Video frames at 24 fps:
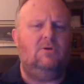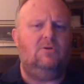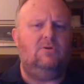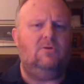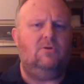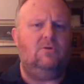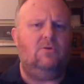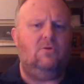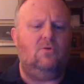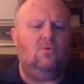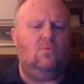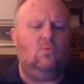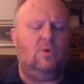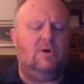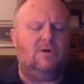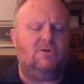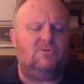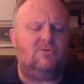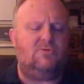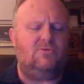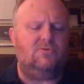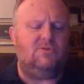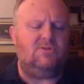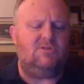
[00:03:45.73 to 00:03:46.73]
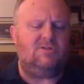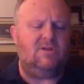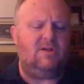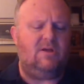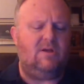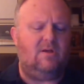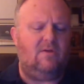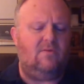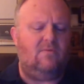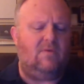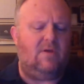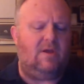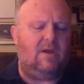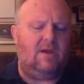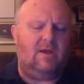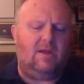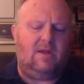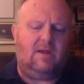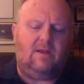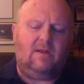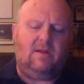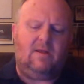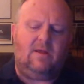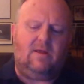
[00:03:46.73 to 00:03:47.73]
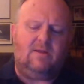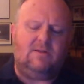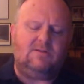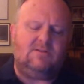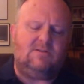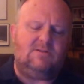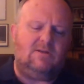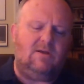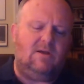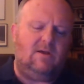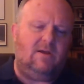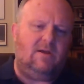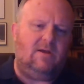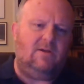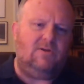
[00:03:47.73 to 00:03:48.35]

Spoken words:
to Western Civ. And it's, as